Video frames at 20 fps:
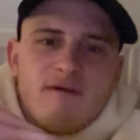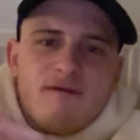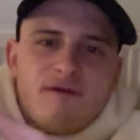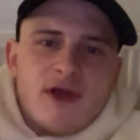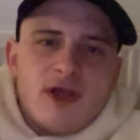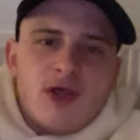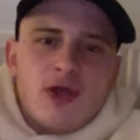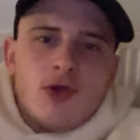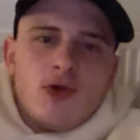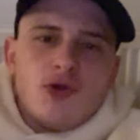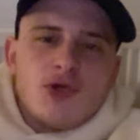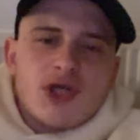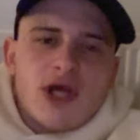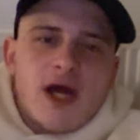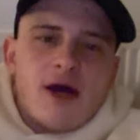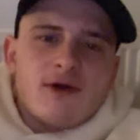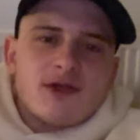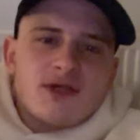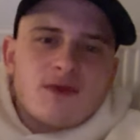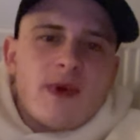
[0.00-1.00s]
Thank you,
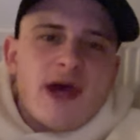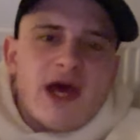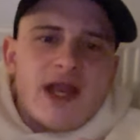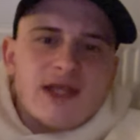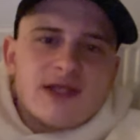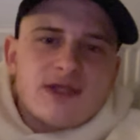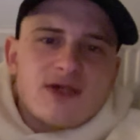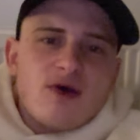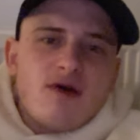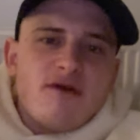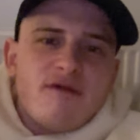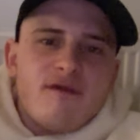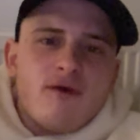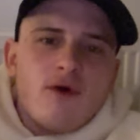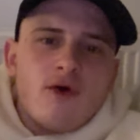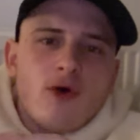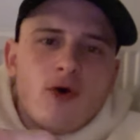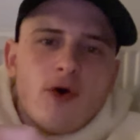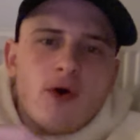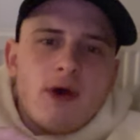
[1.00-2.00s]
shout out to my editor
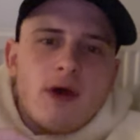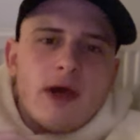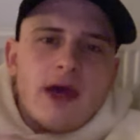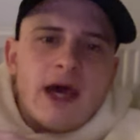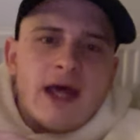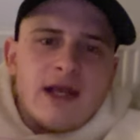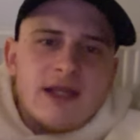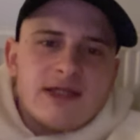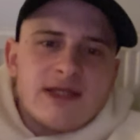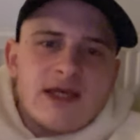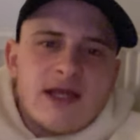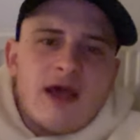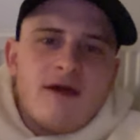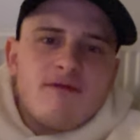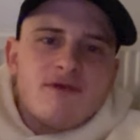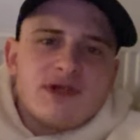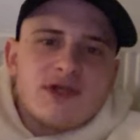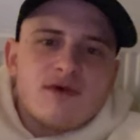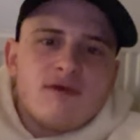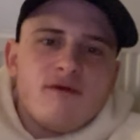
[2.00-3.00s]
for editing
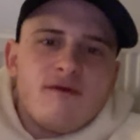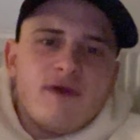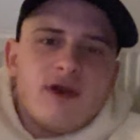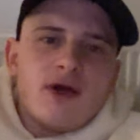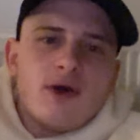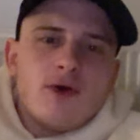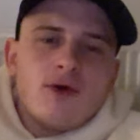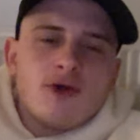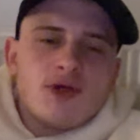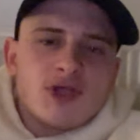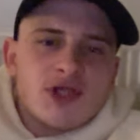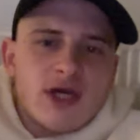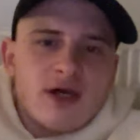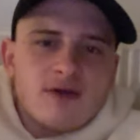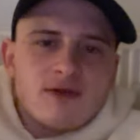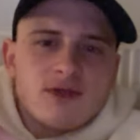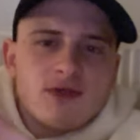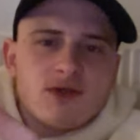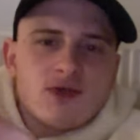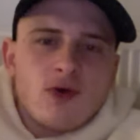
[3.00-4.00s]
every single video. Shout
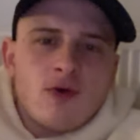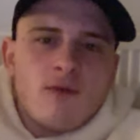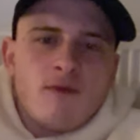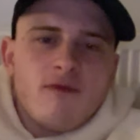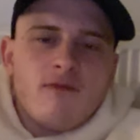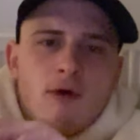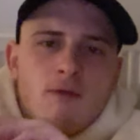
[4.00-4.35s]
out to Tom.